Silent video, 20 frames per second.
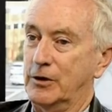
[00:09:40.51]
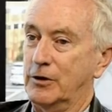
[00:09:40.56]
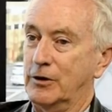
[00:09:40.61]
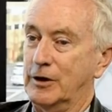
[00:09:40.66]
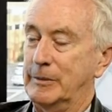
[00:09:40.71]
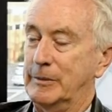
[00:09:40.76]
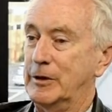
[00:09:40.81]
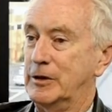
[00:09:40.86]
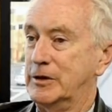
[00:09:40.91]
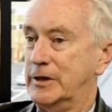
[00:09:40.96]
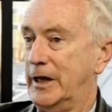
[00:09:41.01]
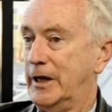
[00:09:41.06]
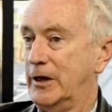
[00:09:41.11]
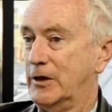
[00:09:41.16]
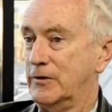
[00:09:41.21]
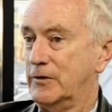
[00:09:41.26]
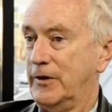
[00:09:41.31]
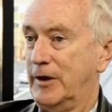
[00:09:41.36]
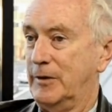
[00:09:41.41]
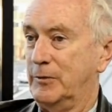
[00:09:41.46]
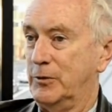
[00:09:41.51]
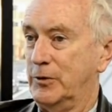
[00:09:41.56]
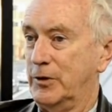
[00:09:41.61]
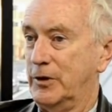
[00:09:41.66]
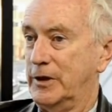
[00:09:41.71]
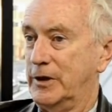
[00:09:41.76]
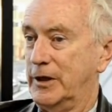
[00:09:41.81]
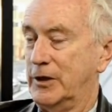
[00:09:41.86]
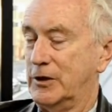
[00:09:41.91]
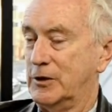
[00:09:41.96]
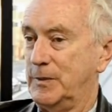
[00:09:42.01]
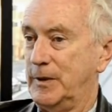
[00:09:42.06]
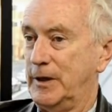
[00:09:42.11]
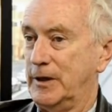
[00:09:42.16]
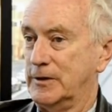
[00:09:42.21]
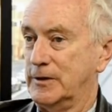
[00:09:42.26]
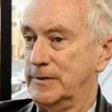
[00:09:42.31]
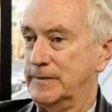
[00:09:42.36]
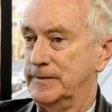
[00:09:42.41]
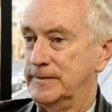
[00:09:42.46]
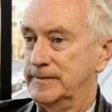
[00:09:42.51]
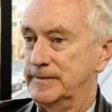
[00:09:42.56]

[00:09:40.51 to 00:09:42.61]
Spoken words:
economy tanks far more than they expect.